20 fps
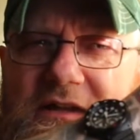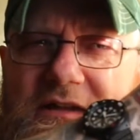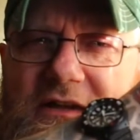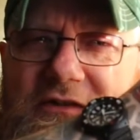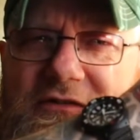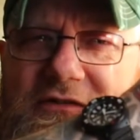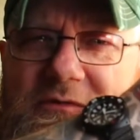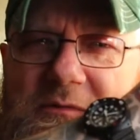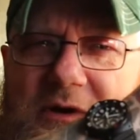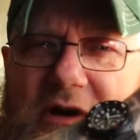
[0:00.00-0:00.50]

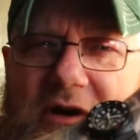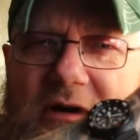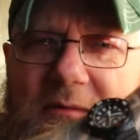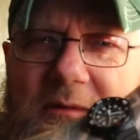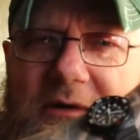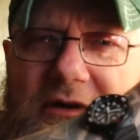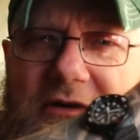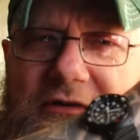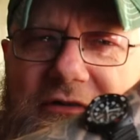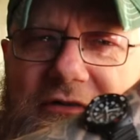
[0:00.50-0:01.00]
there's some
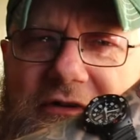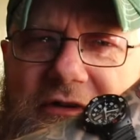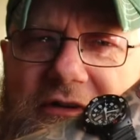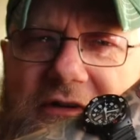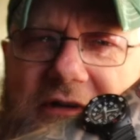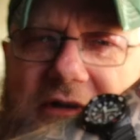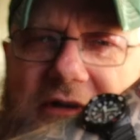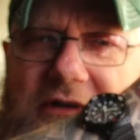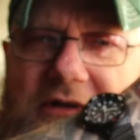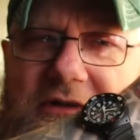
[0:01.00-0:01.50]
carbonation
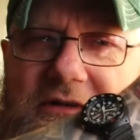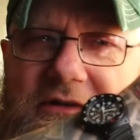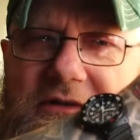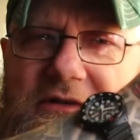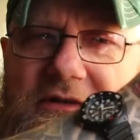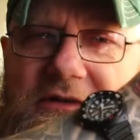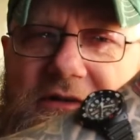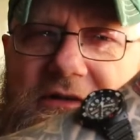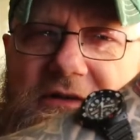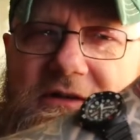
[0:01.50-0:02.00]
in there.
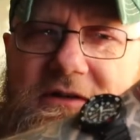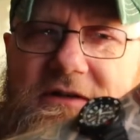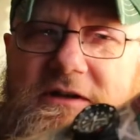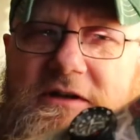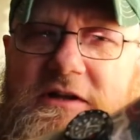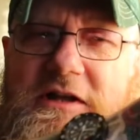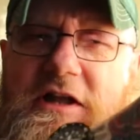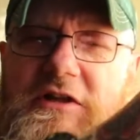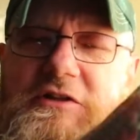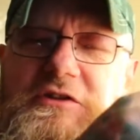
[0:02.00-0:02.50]

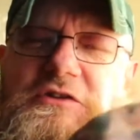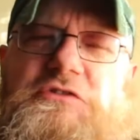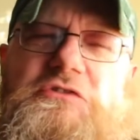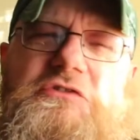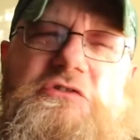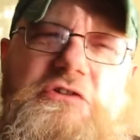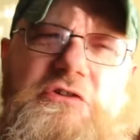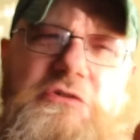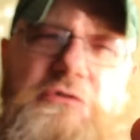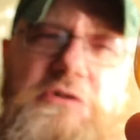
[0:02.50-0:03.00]
You
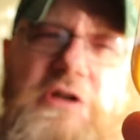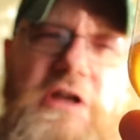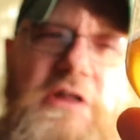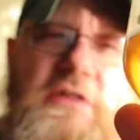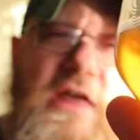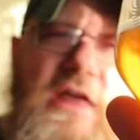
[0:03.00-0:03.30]
do get